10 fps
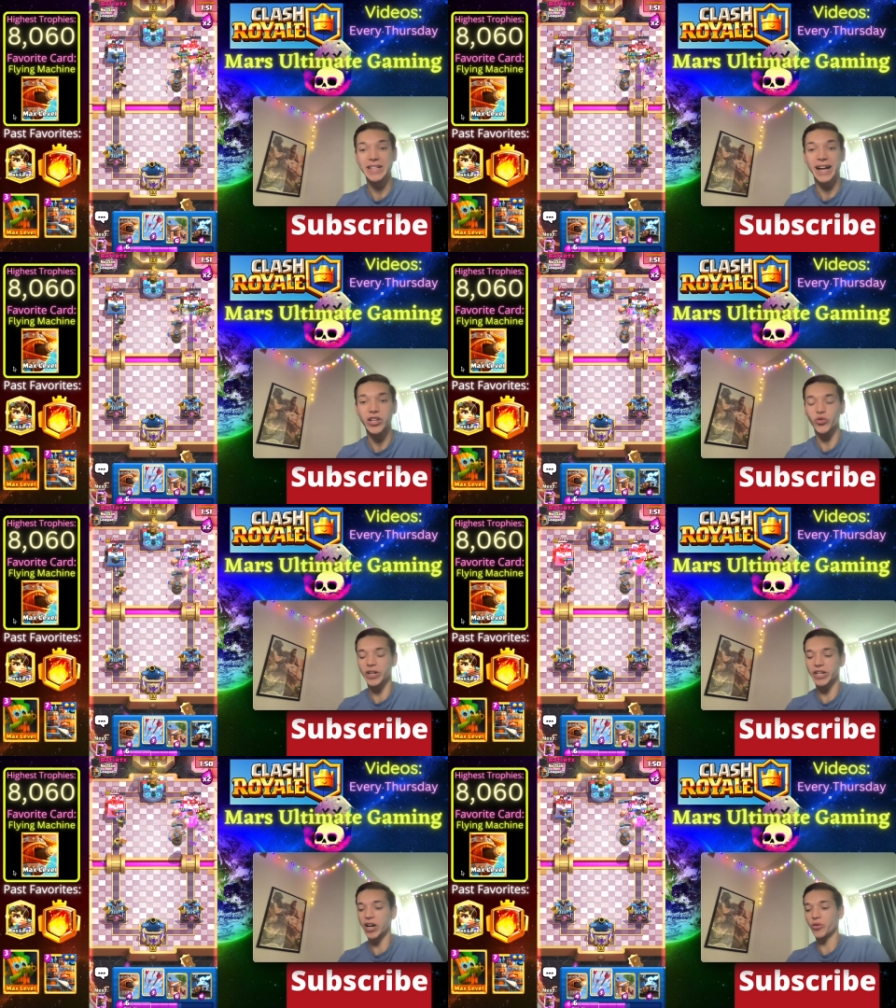decks
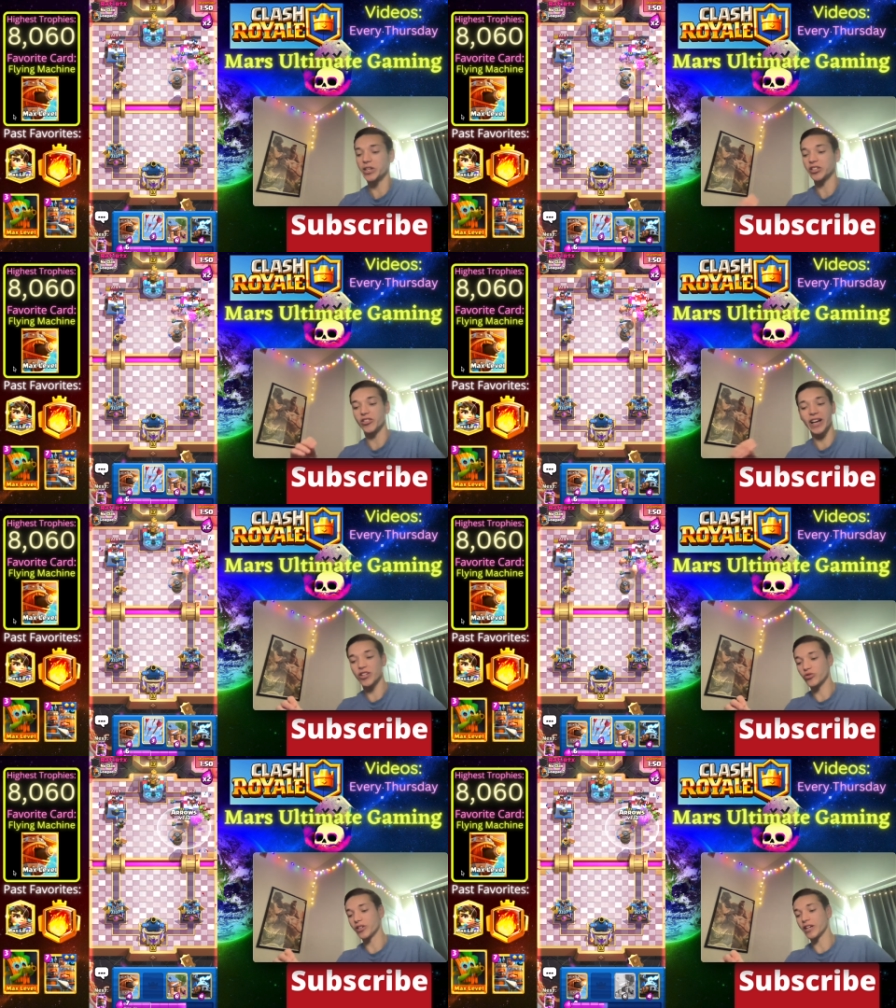right now in
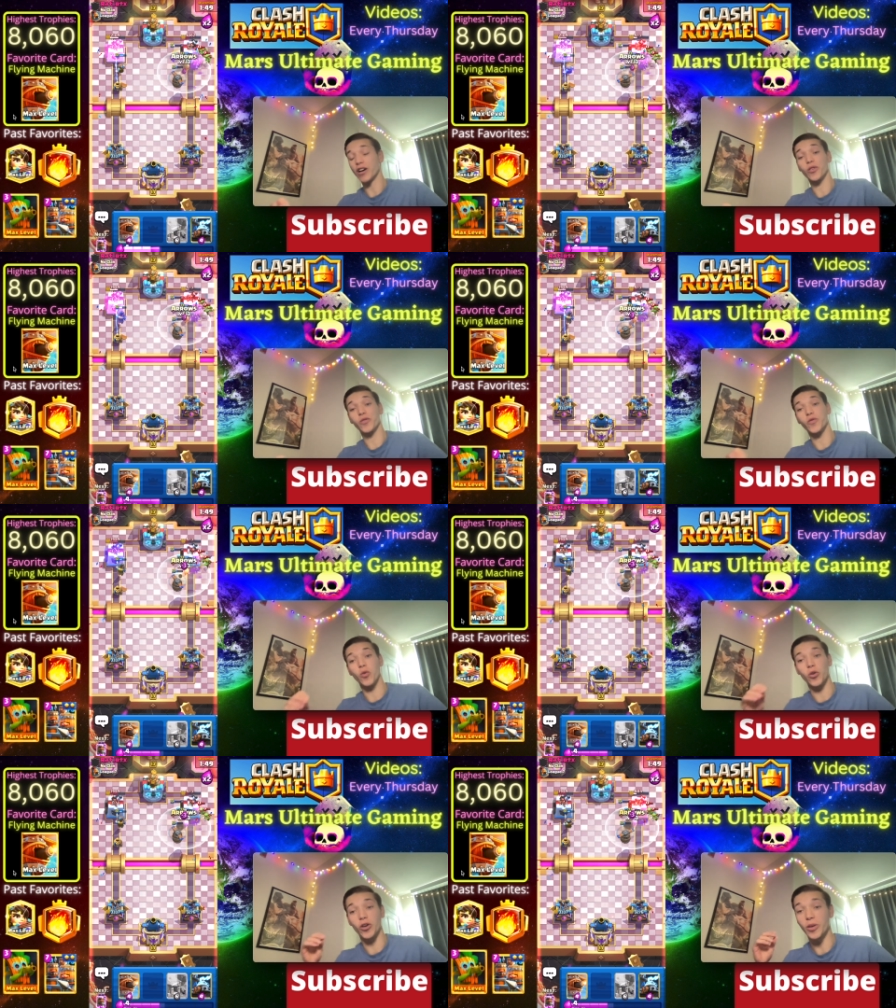Clash Royale
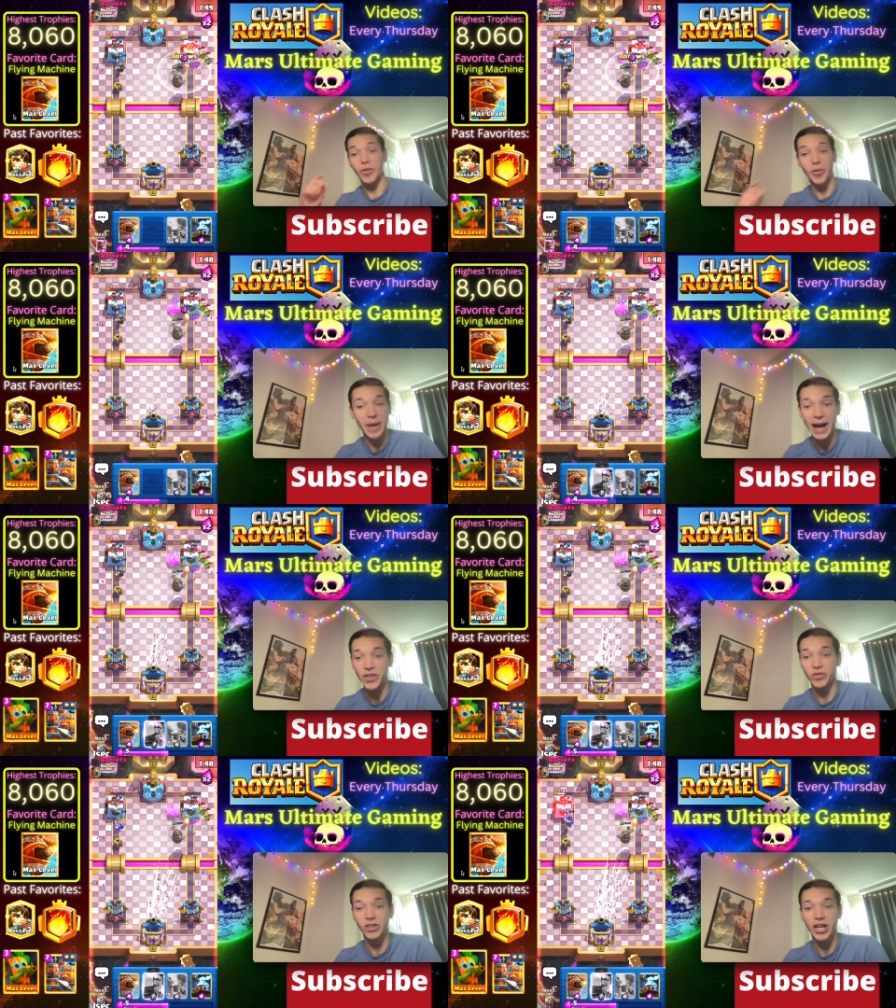for the
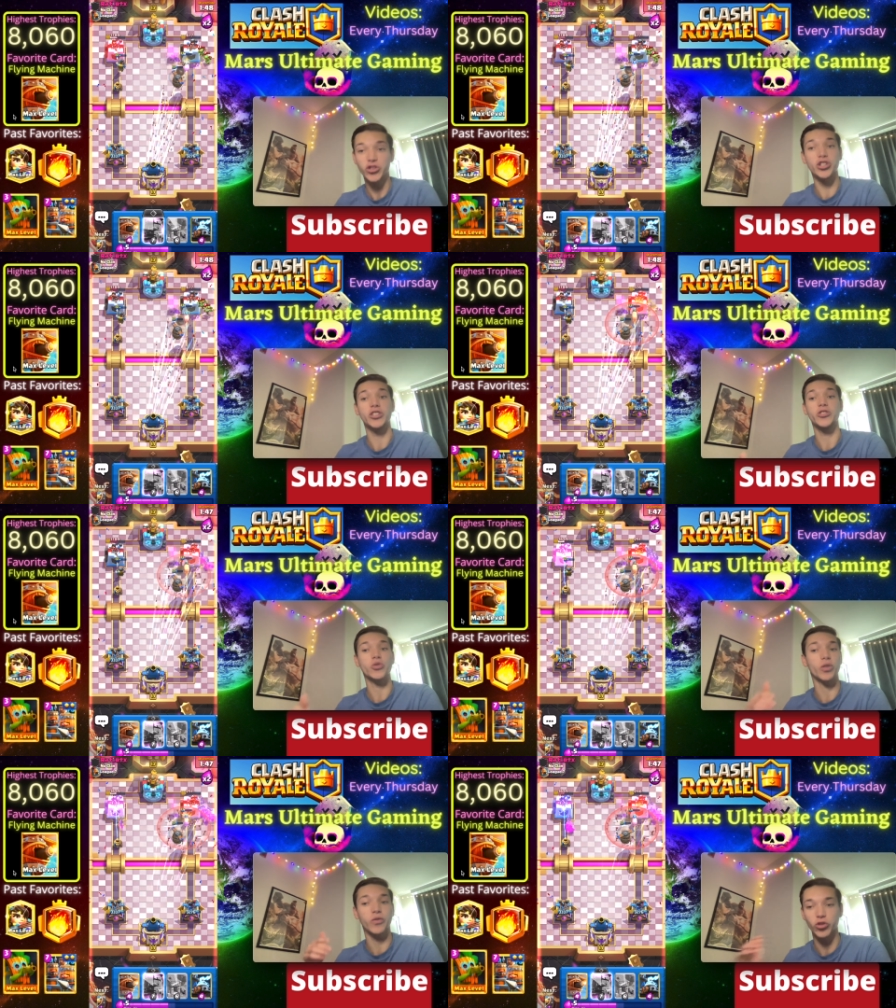Path of Legends
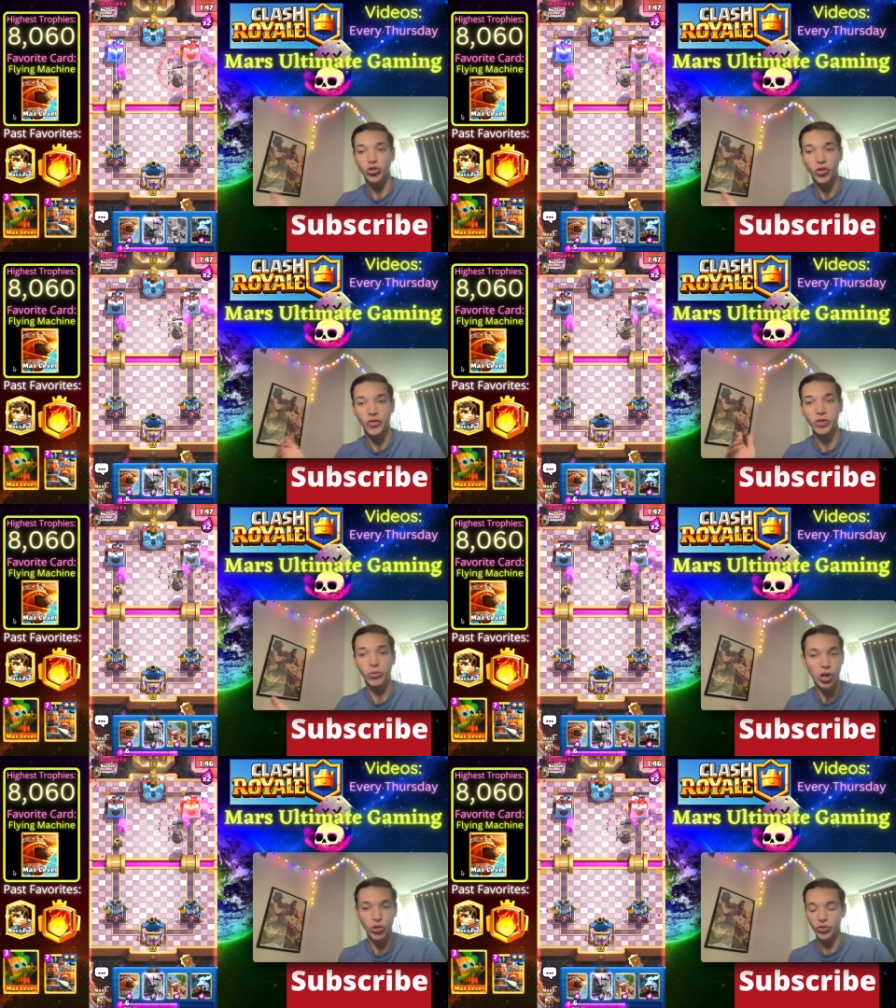or for Trophy
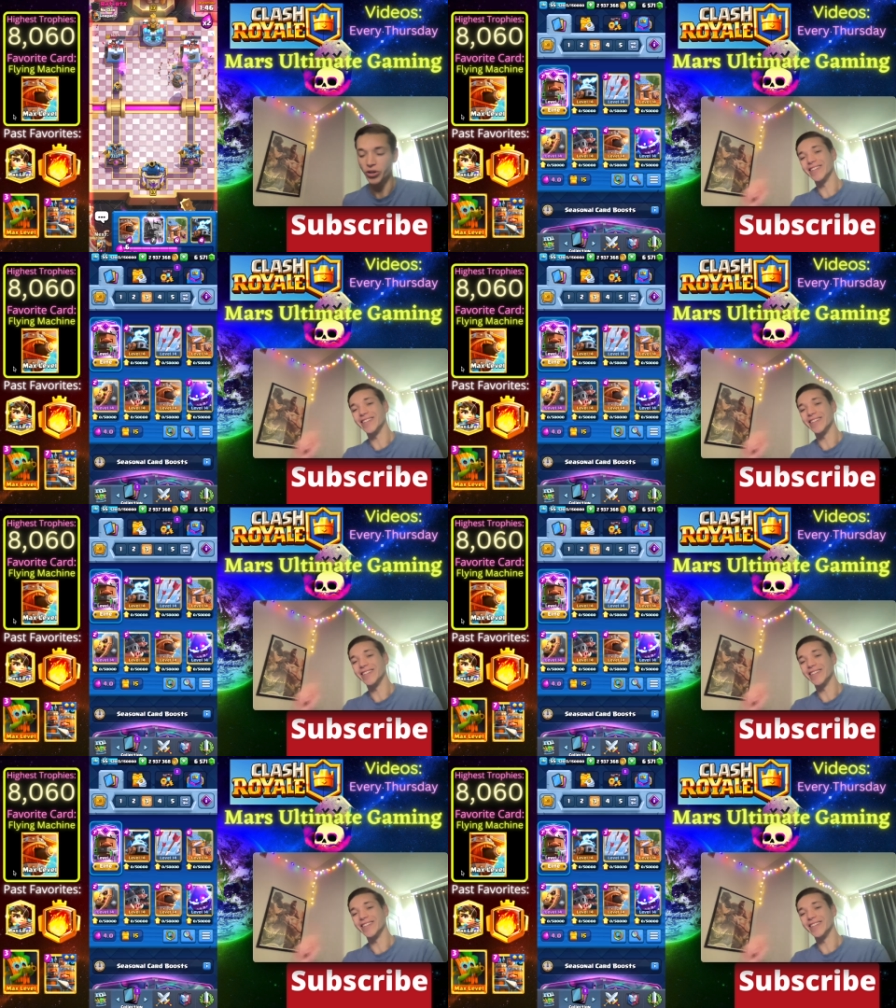Road.